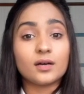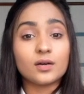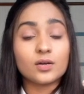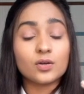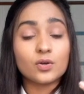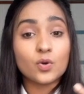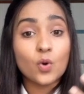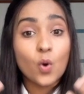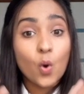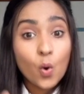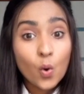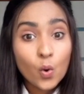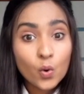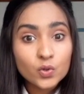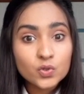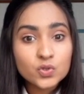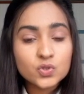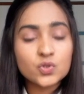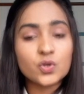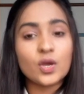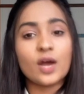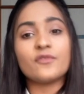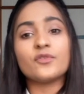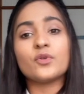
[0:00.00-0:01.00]
quotes,
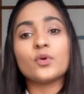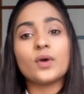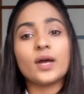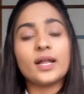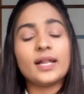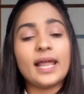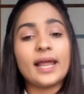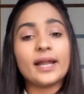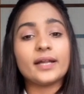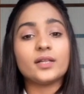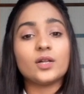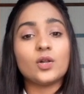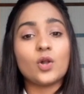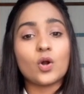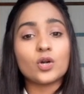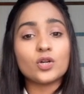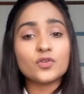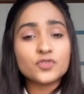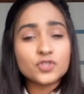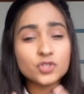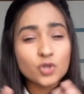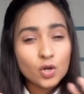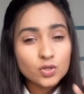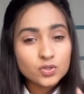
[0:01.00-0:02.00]
you have to collect a lot of
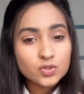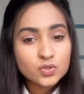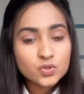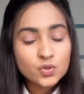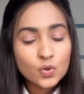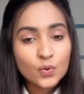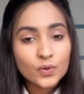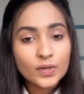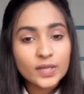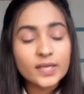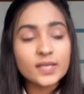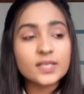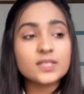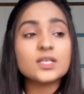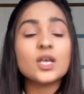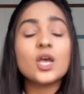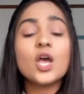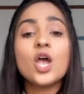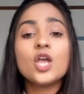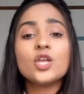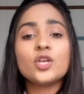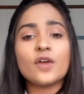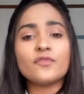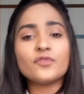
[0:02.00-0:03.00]
short stories,
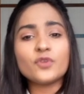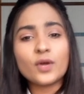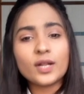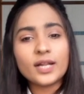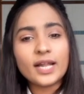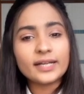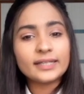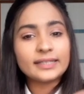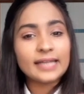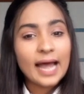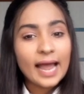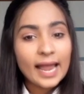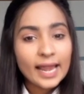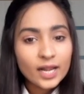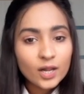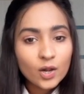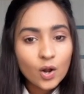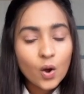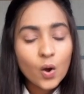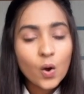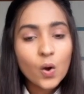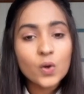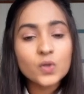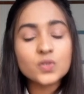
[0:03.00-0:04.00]
you have to collect
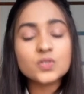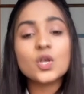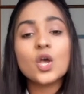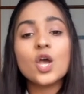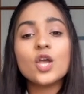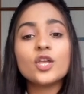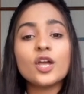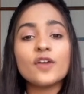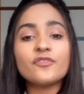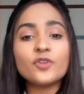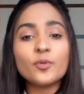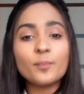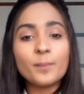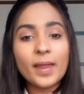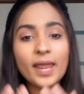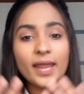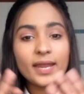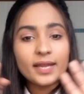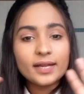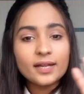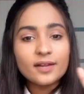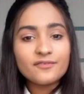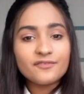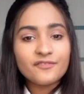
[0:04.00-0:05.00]
dialogues, you have to make
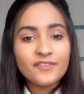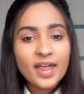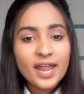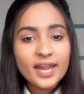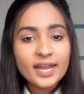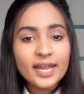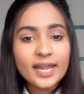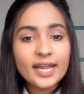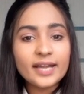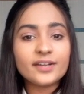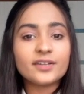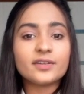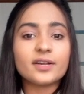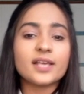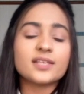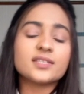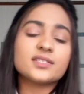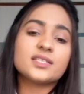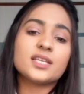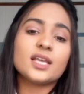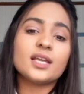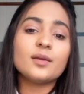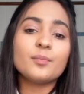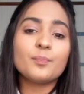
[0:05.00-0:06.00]
it a very
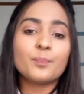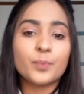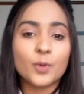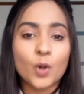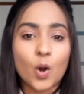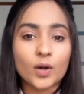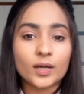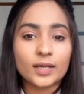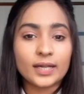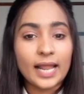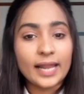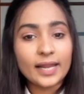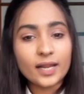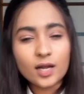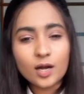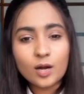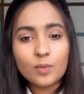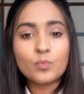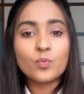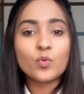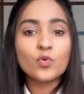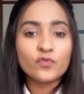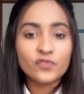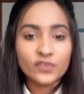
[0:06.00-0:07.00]
interesting plot like a
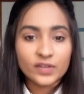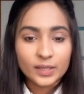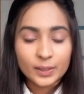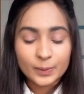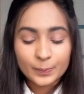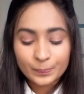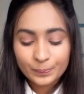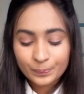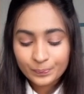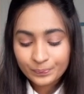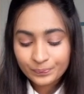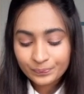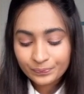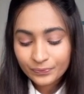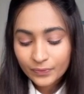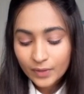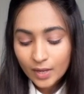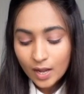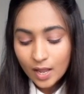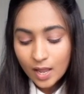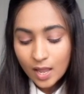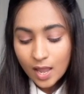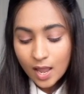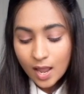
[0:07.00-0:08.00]
movie.
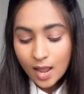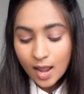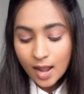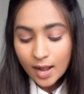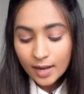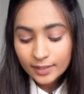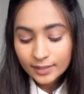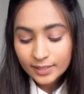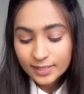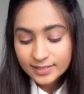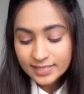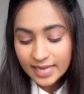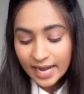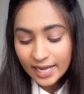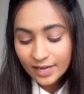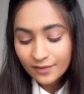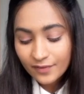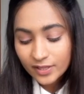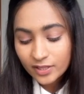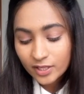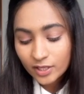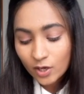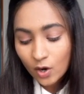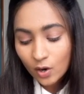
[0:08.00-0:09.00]
Decide
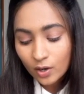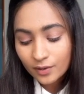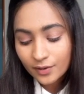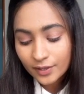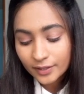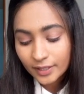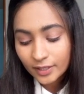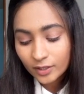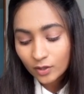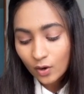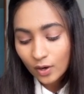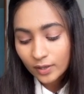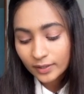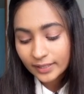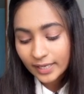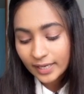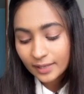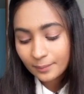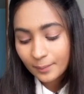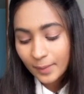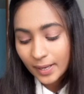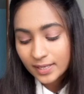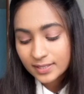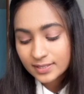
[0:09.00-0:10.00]
whether your written content
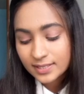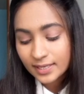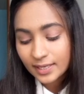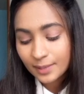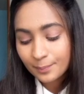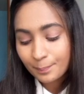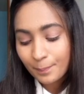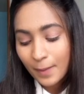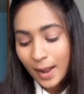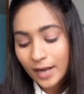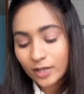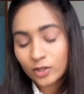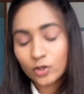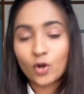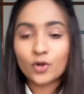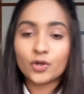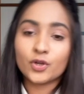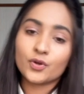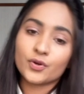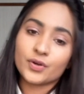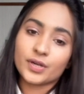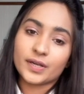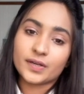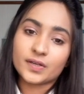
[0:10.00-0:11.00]
makes an impact on your
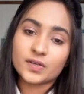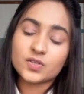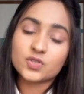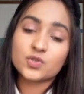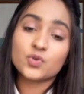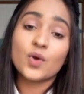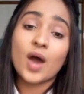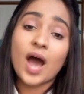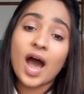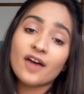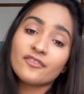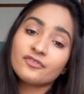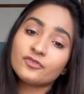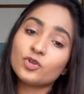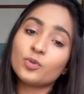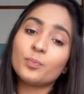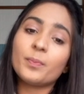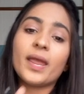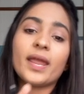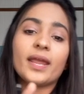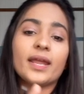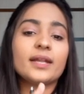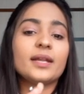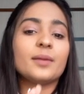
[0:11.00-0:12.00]
readers. You have to
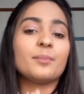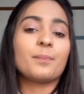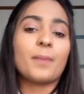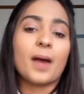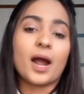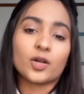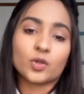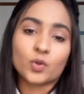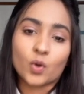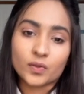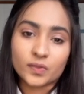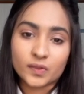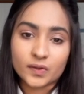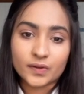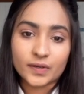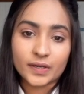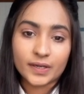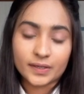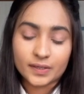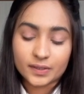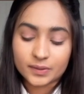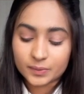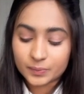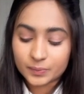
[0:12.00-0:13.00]
make an impact on the reader.